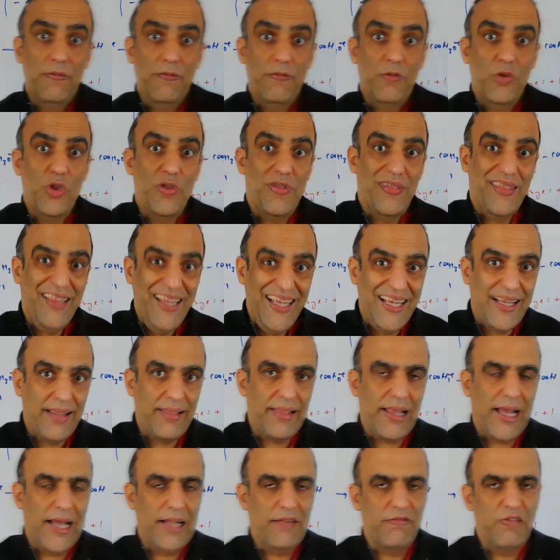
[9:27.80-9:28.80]
6
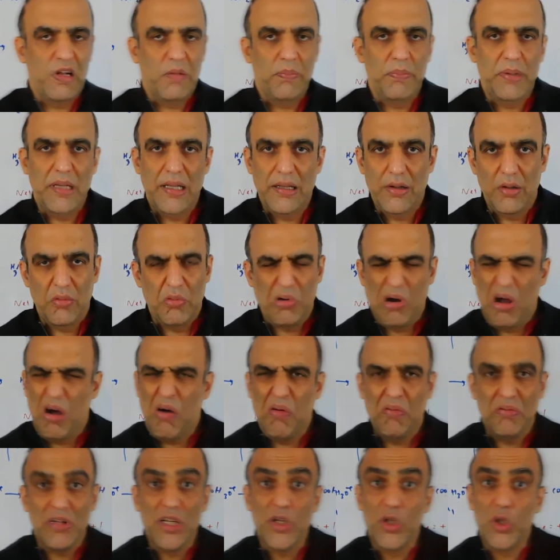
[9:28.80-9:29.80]
and will be
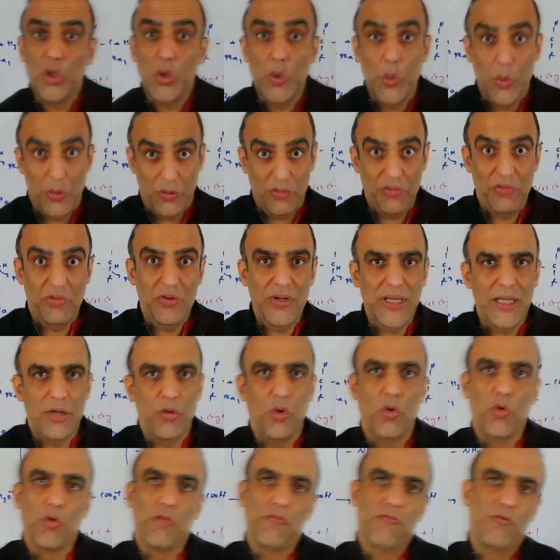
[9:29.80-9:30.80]
around 2 or 3.
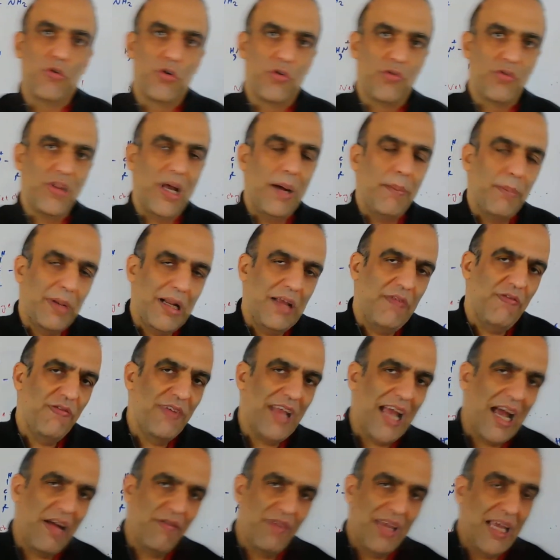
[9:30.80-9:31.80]
Or for example, if we
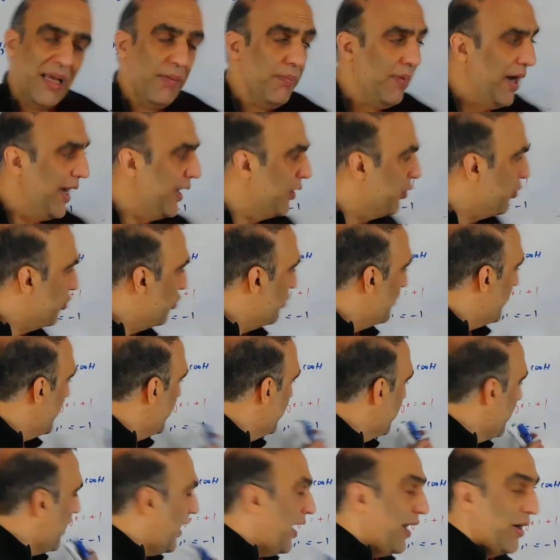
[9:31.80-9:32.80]
have amine group in
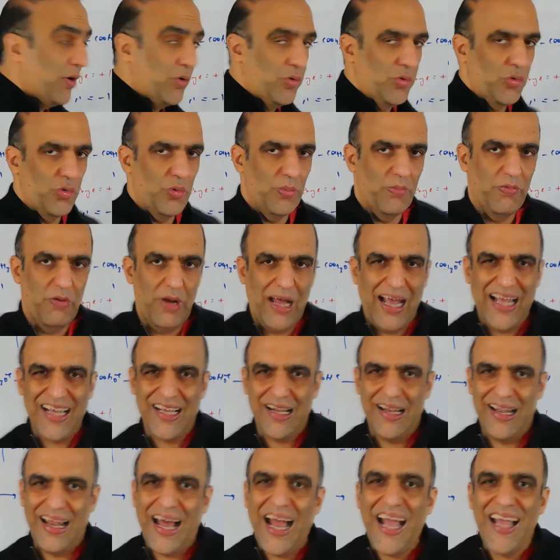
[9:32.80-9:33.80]
the R group, like
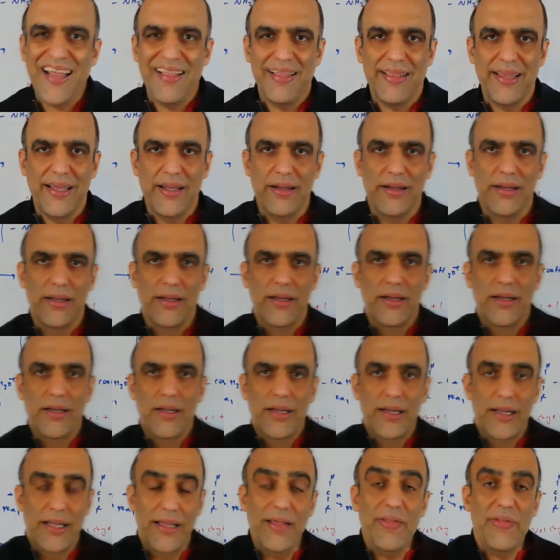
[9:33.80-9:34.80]
lysine,
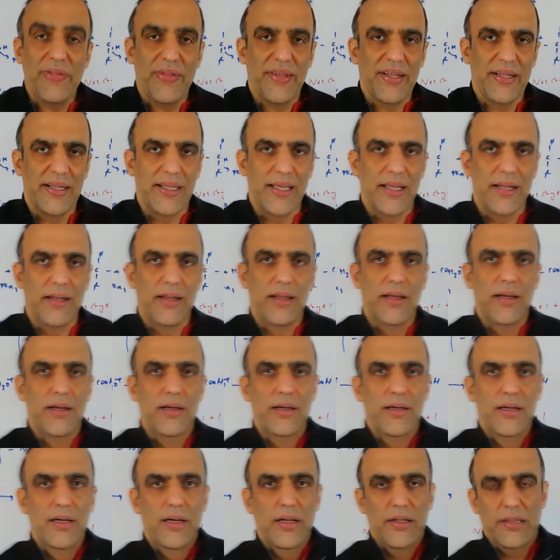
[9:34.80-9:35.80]
histidine,
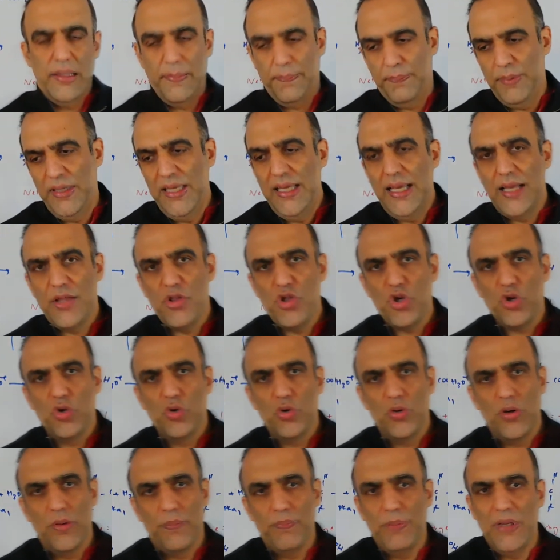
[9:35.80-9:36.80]
the pH
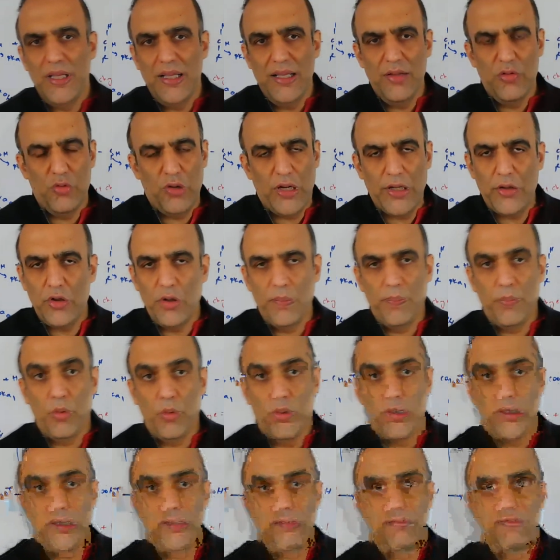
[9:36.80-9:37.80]
isoelectric
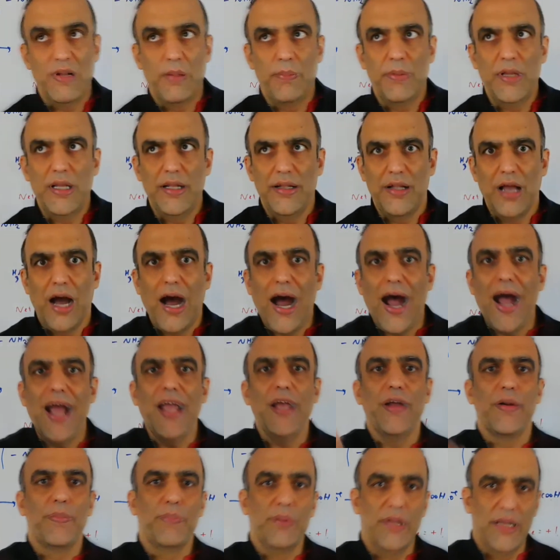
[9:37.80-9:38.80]
point will be in
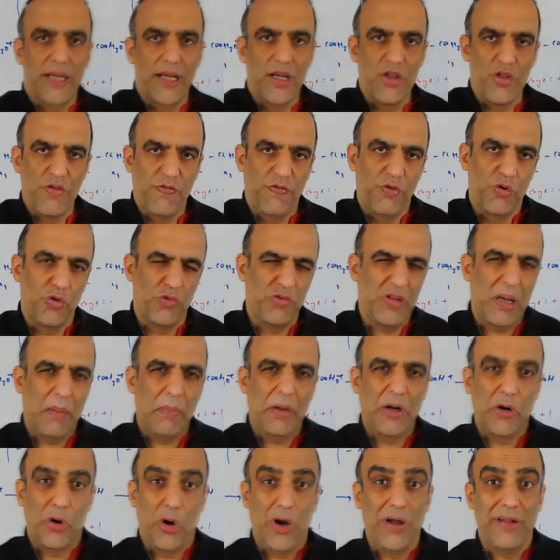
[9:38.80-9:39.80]
higher pH, for
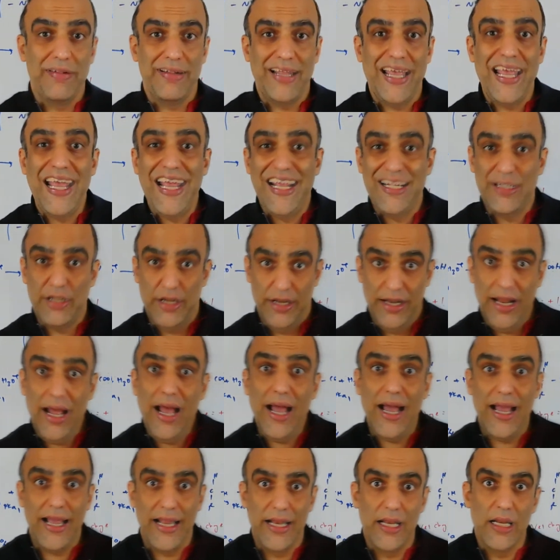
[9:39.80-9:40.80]
example, around 8,
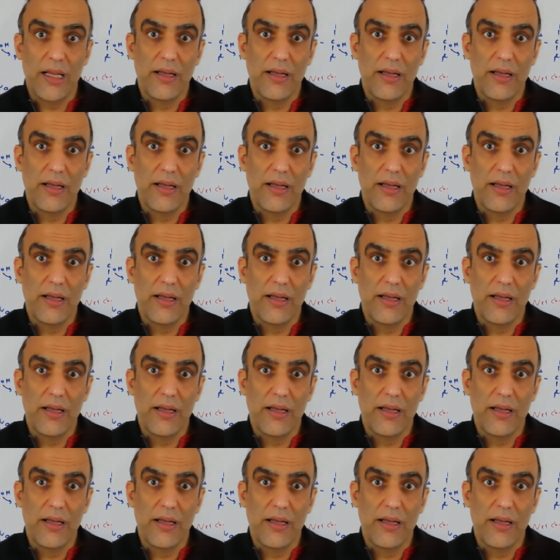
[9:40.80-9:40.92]
9.